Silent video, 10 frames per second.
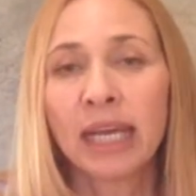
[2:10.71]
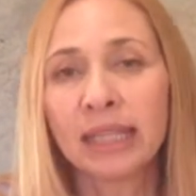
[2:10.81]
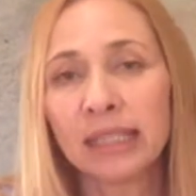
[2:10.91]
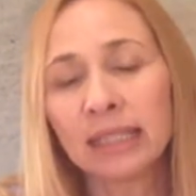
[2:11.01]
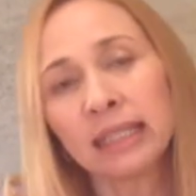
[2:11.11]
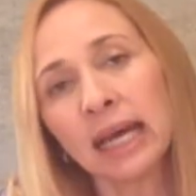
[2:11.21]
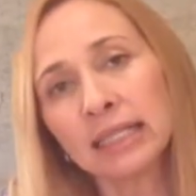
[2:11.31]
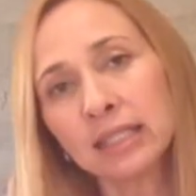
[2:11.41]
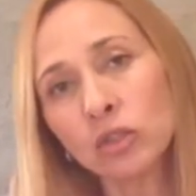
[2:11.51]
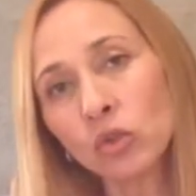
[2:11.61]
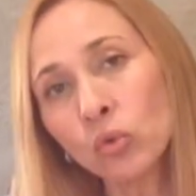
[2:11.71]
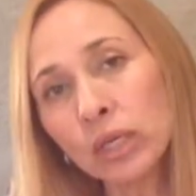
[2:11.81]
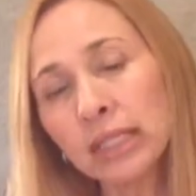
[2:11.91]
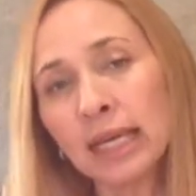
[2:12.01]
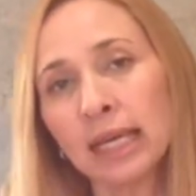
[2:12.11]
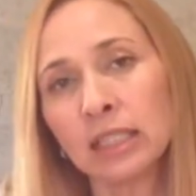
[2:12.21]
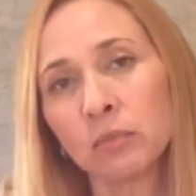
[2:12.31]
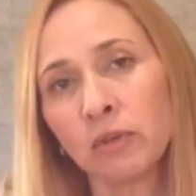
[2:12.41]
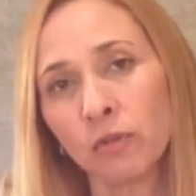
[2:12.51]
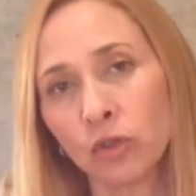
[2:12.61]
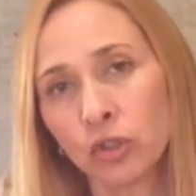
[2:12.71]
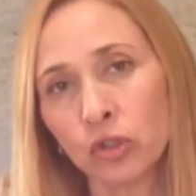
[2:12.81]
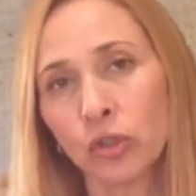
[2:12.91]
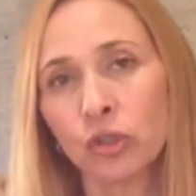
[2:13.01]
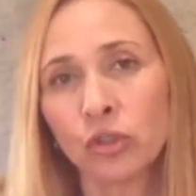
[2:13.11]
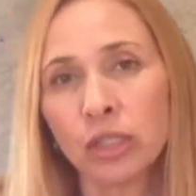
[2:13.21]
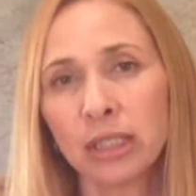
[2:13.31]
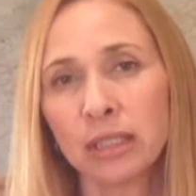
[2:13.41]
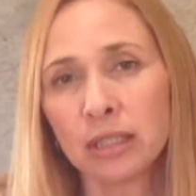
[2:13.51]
And then the last 3 days before surgery,